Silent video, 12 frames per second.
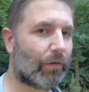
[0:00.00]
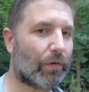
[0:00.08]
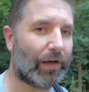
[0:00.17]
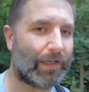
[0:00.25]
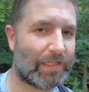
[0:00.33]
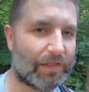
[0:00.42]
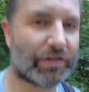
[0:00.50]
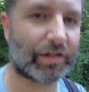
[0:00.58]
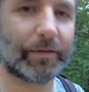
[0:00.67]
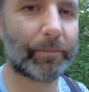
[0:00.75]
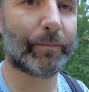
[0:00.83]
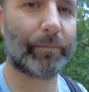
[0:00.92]
or at least
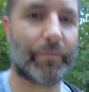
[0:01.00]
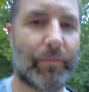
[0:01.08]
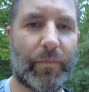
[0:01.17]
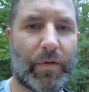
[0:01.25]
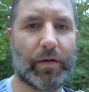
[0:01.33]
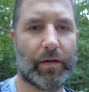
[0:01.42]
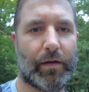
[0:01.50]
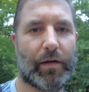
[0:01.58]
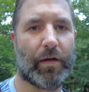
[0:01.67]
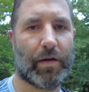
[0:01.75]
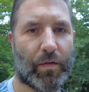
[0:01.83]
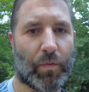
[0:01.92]

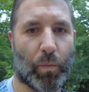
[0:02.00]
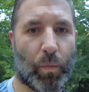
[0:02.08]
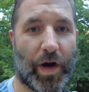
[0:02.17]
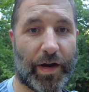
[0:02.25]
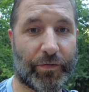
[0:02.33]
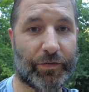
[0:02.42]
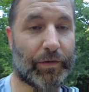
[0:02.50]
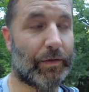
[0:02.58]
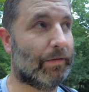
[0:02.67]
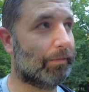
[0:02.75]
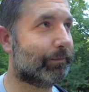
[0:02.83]
waterfall.